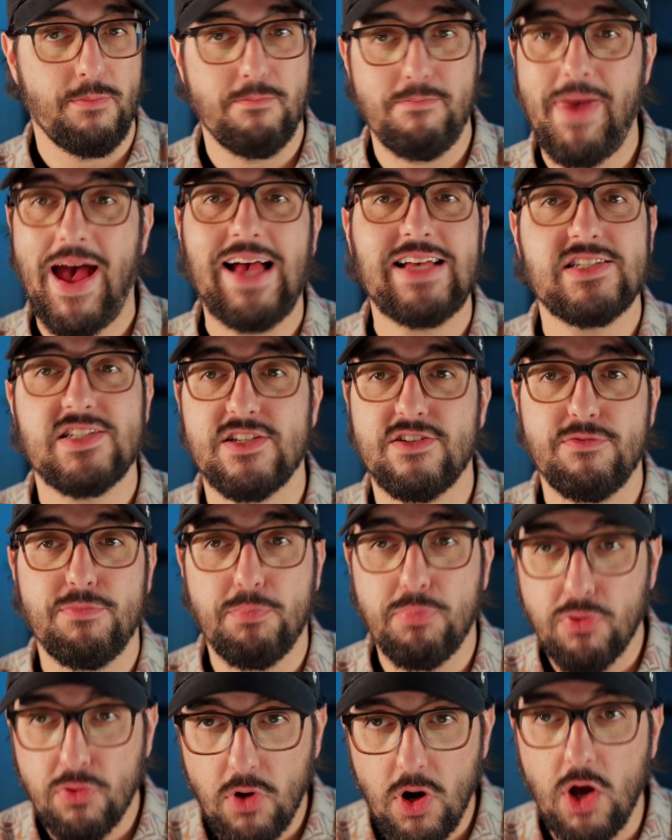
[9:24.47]

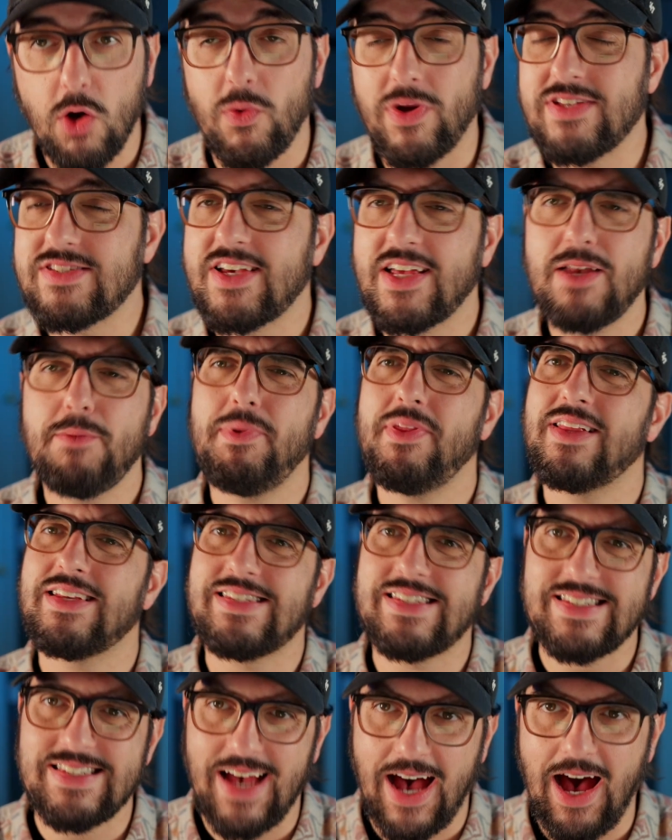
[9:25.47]
massive pro is going to be the
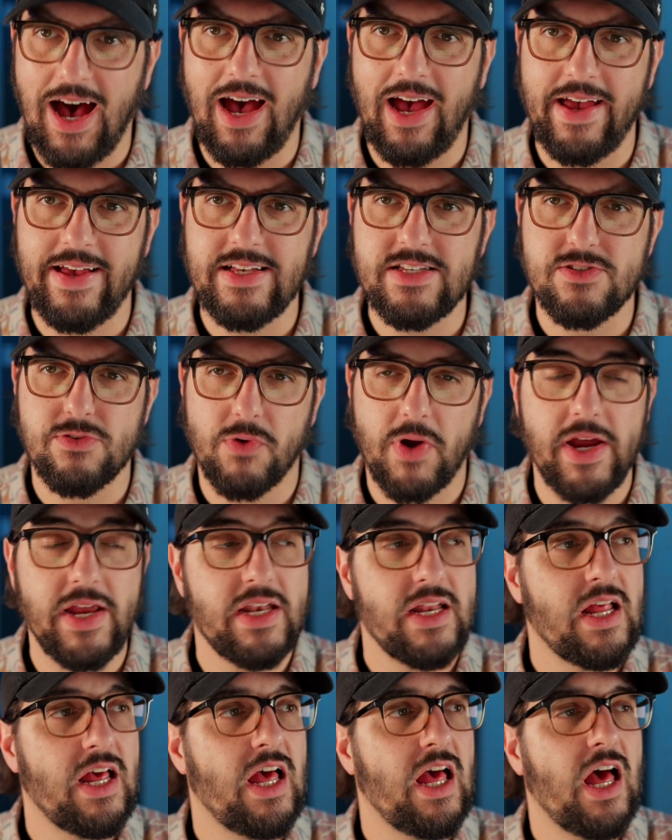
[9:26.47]
size, right?